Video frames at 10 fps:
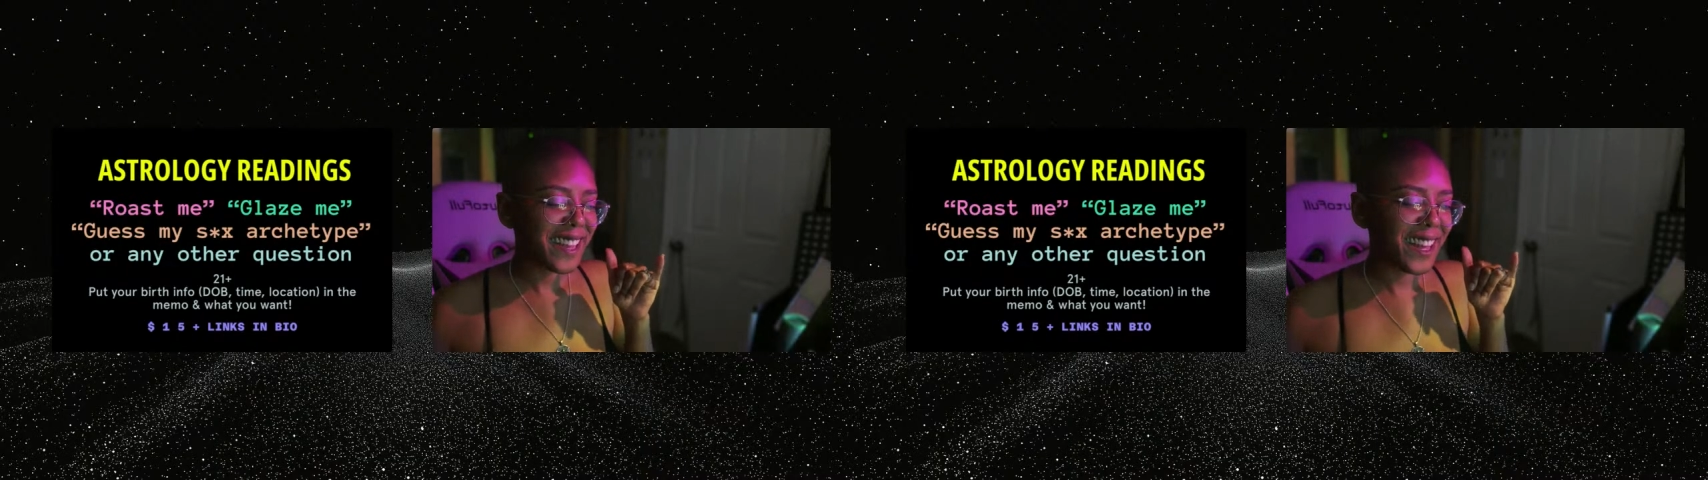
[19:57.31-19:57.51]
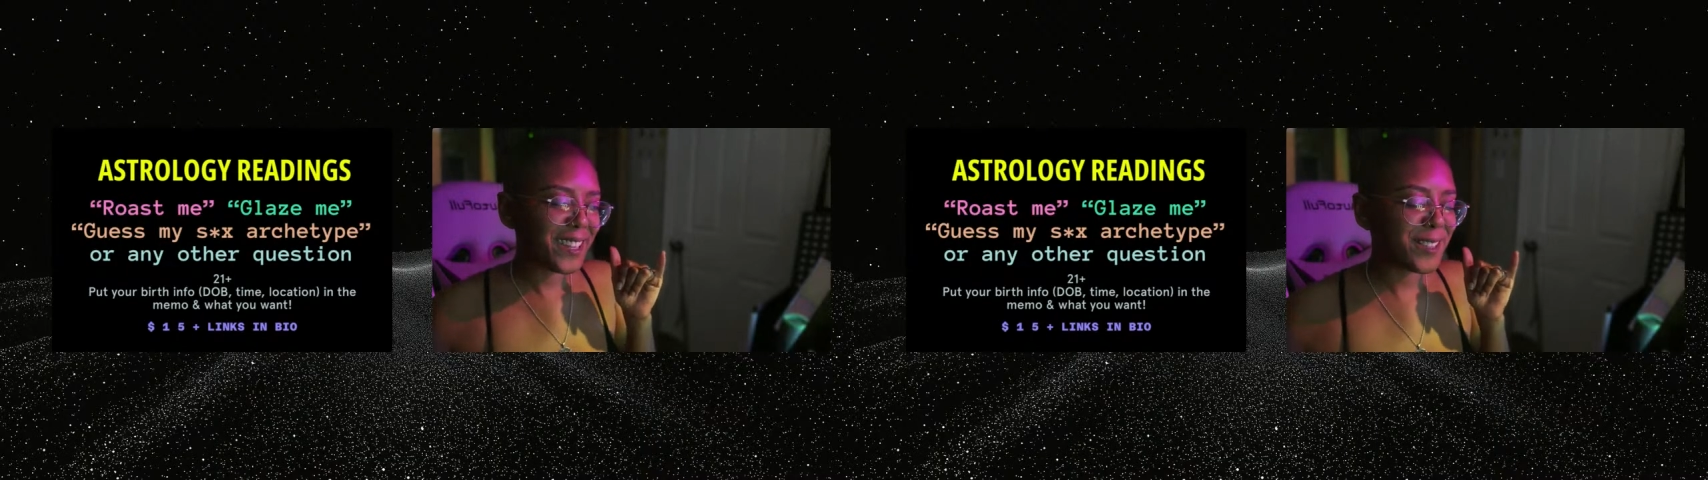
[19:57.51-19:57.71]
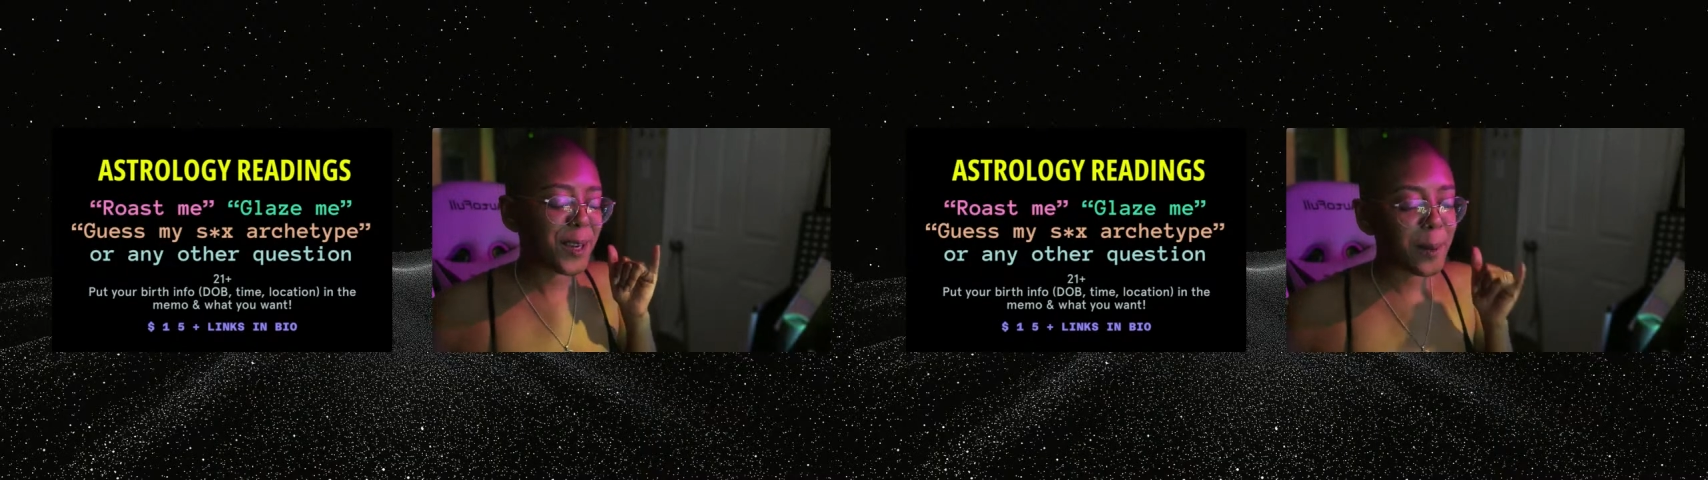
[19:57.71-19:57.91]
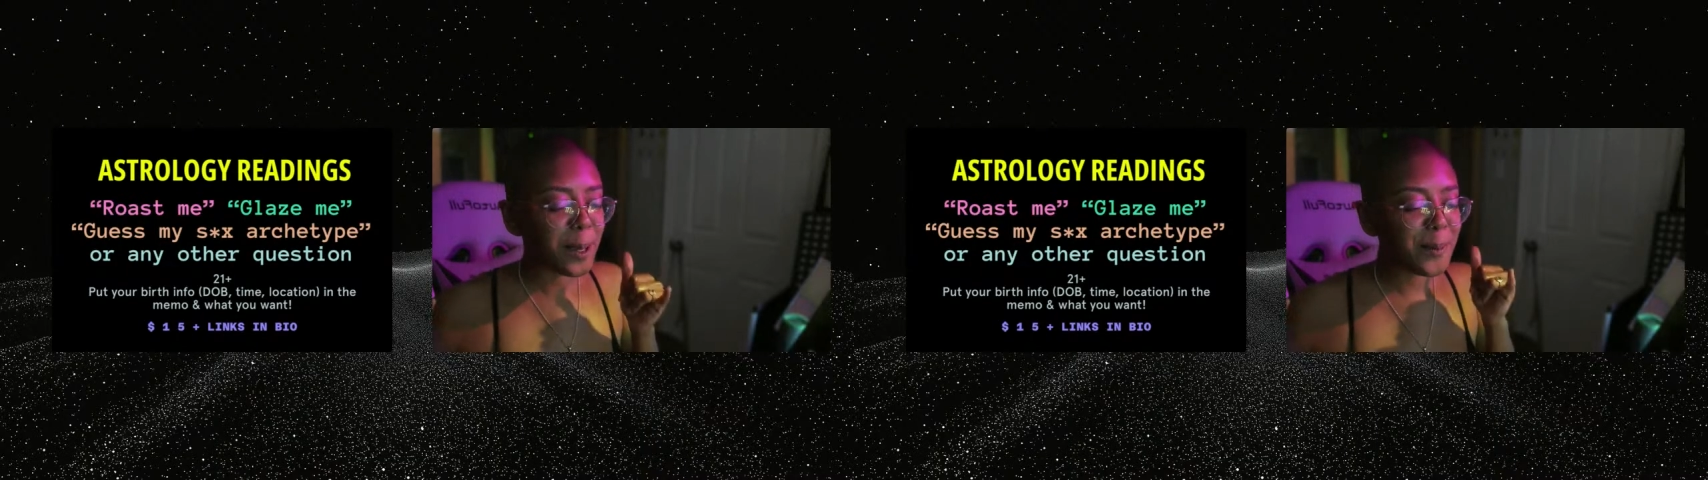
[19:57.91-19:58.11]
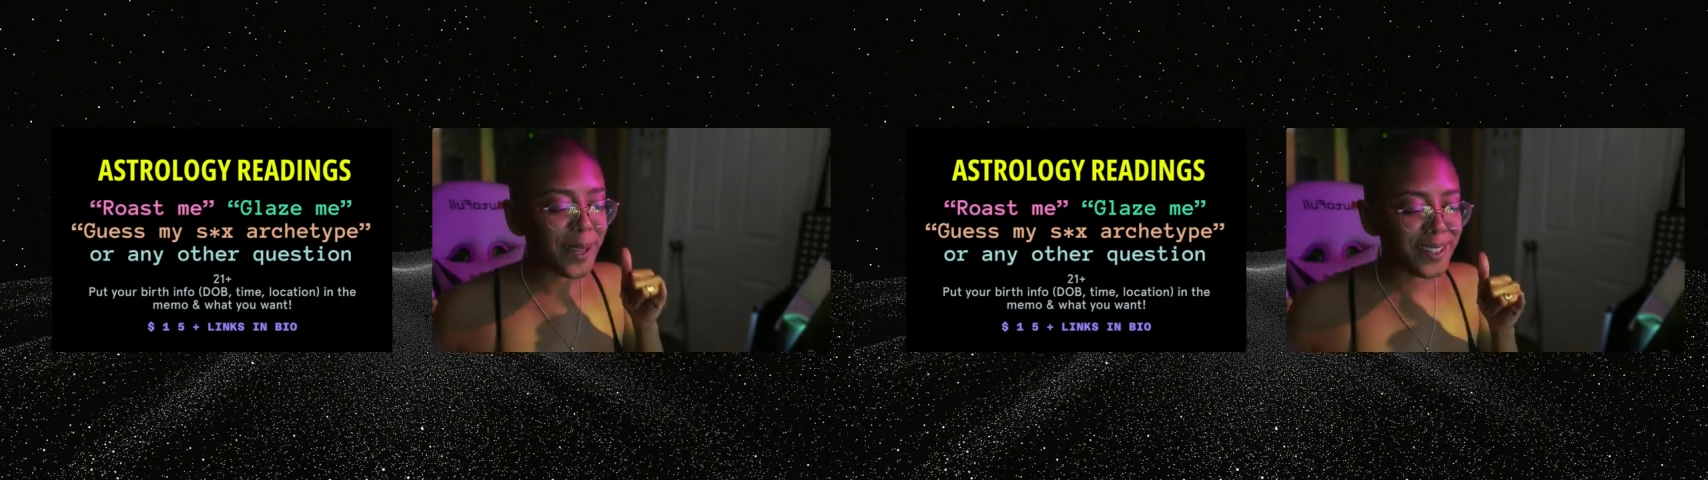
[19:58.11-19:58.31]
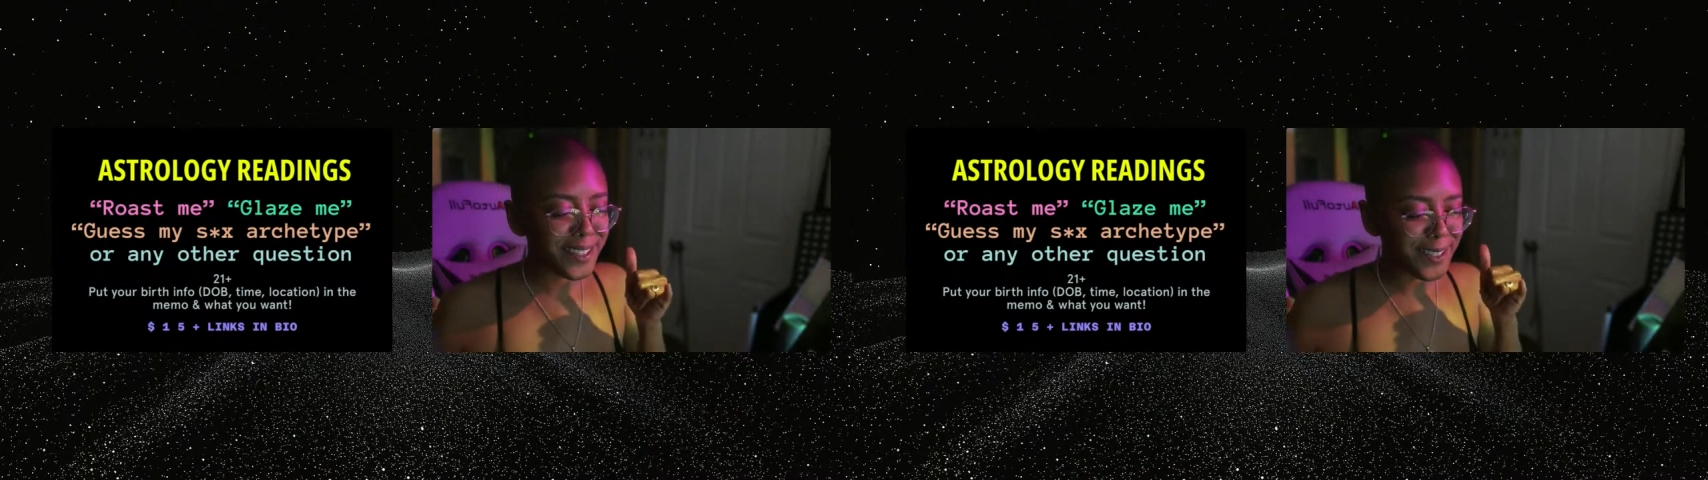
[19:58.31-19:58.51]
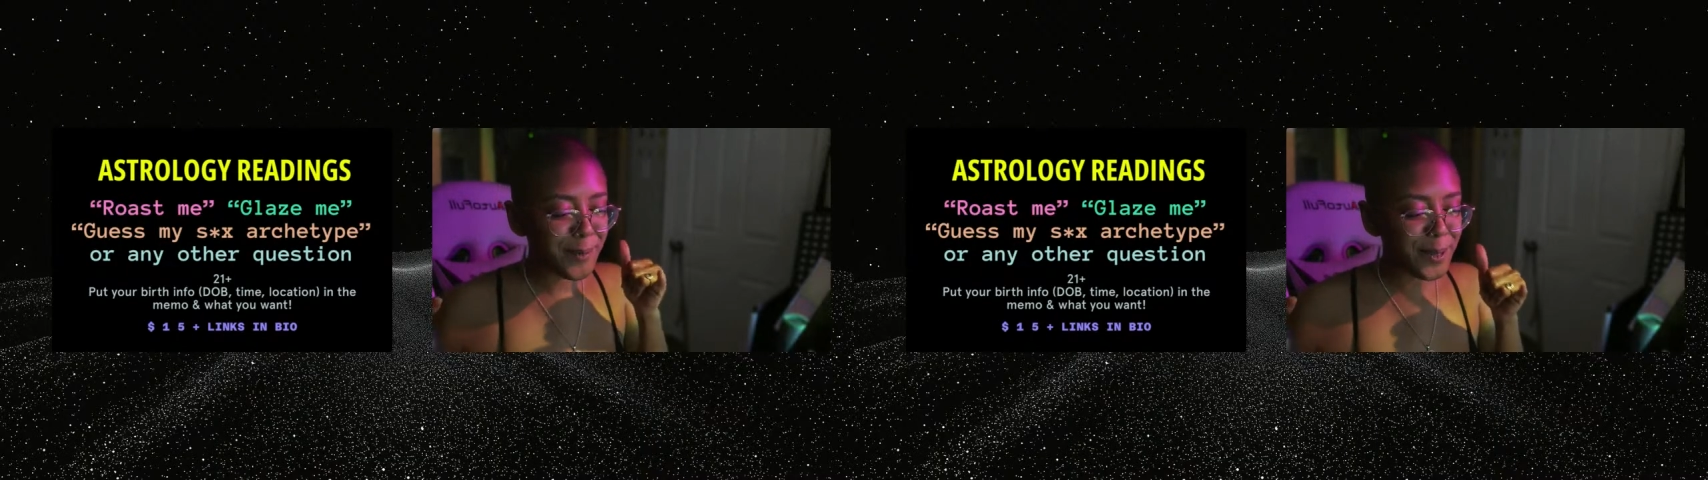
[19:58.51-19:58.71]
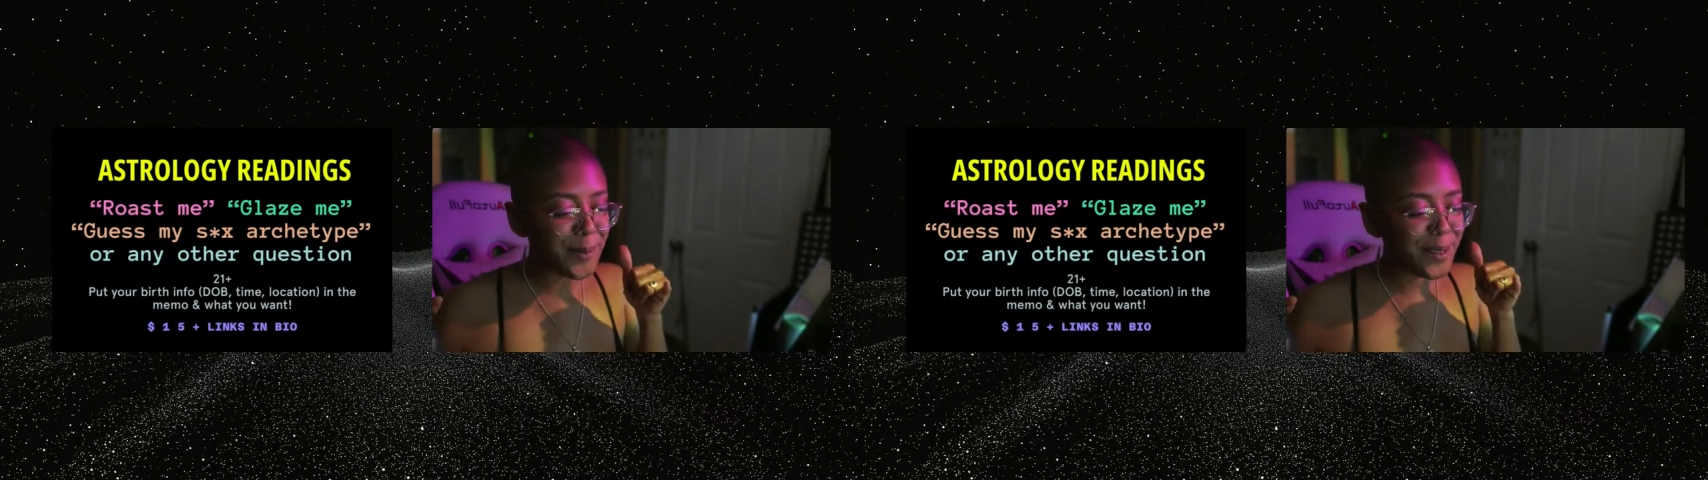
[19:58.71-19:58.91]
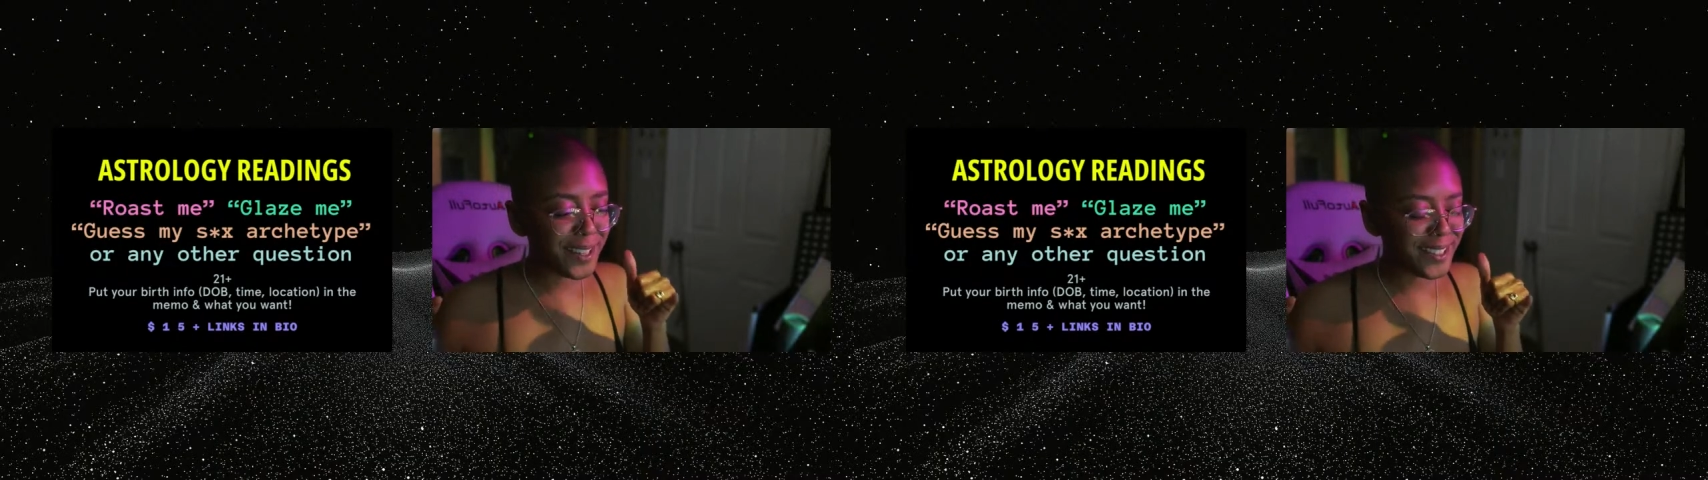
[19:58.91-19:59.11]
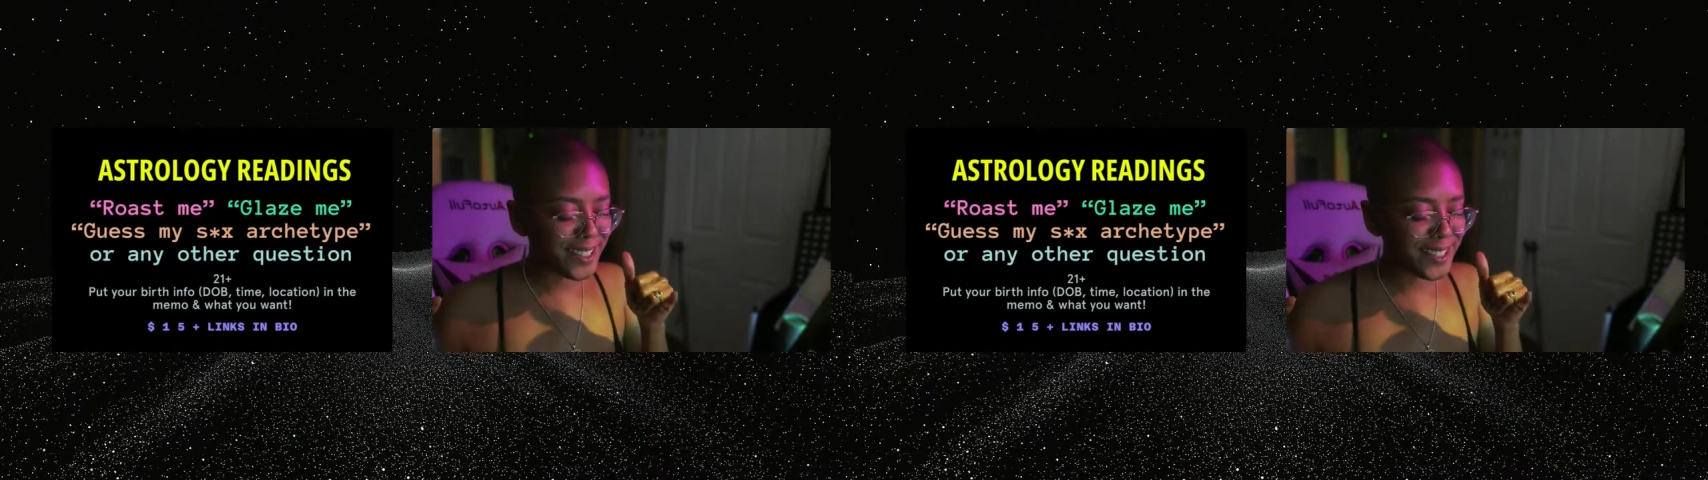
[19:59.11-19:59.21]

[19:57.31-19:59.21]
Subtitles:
I'll try my best to be mean